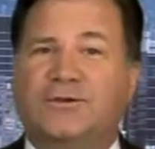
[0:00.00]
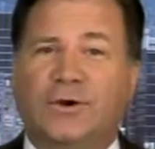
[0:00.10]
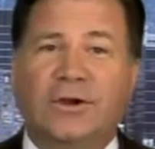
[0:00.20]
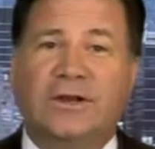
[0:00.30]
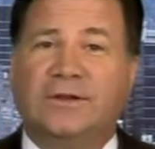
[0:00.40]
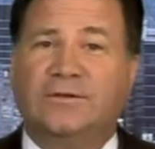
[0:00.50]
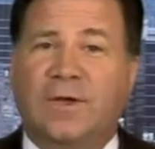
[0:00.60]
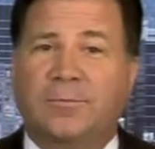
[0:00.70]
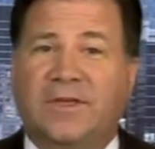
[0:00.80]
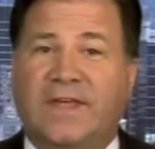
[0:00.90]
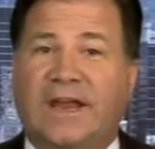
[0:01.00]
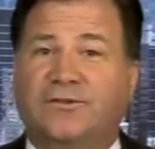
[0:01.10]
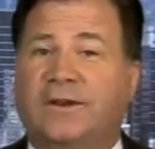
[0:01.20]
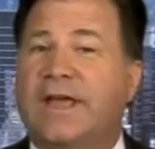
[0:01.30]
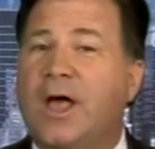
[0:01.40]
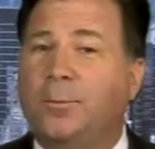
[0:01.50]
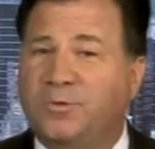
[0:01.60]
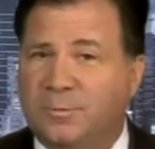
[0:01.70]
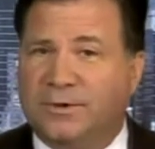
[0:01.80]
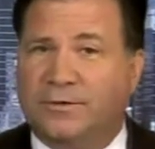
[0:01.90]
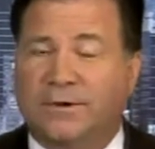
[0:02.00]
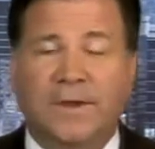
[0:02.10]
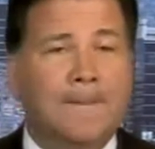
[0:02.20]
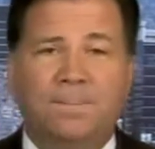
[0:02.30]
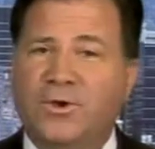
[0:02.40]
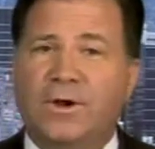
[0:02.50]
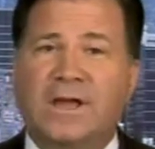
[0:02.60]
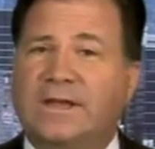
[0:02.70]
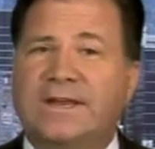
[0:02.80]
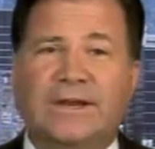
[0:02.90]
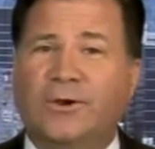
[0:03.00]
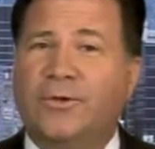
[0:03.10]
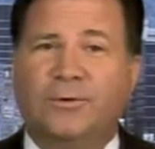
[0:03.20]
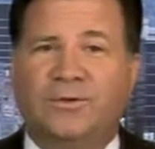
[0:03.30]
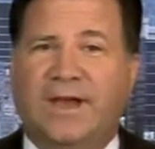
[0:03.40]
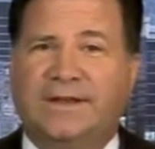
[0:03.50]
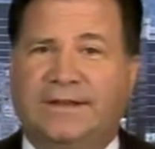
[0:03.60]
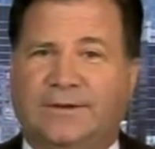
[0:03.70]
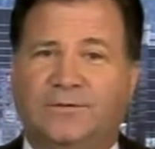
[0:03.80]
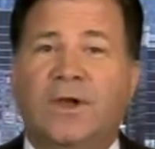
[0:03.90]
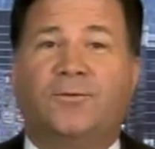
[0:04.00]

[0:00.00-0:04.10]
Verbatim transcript: and turn it into something that actually helps helps business. Okay. You're not going to hear those ideas